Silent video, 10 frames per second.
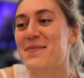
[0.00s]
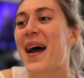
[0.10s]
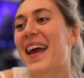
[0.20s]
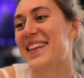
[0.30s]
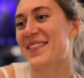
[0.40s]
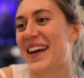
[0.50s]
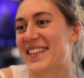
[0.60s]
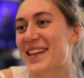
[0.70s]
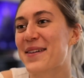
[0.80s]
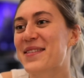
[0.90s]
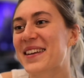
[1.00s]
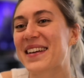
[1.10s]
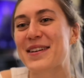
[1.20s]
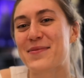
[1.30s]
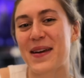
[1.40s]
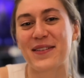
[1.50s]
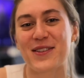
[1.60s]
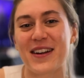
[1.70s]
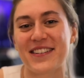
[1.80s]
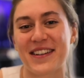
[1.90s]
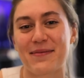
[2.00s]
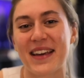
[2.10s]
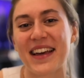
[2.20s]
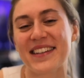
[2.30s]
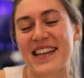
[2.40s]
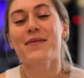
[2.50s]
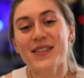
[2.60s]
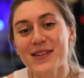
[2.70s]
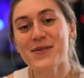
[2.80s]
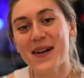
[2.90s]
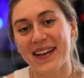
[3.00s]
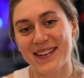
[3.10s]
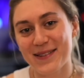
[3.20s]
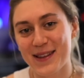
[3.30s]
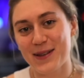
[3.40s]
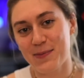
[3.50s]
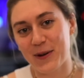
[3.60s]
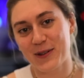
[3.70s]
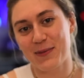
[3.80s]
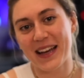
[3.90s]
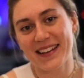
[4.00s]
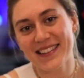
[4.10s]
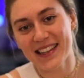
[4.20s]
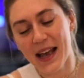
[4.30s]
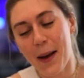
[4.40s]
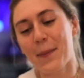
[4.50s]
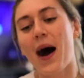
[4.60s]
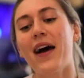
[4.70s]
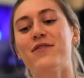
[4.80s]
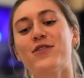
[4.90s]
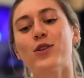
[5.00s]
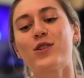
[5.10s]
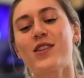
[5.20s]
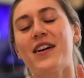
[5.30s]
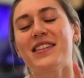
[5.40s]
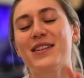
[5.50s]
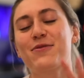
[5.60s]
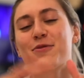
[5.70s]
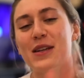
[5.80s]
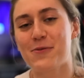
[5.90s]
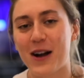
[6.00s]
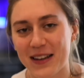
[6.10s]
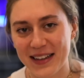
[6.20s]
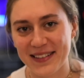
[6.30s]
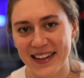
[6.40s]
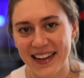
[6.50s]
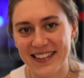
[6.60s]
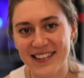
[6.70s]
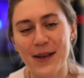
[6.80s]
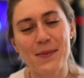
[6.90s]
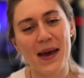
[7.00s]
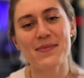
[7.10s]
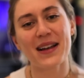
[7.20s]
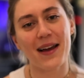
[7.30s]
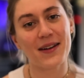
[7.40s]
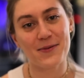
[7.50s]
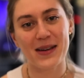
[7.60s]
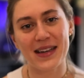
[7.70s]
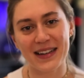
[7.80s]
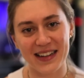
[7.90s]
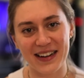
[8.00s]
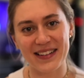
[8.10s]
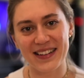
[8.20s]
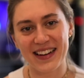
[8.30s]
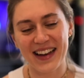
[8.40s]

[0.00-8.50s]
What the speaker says: But anyways, I'm doing a little bit of stretching because I'm still working on those box splits, but I've started reworking on it. So maybe like a week ago.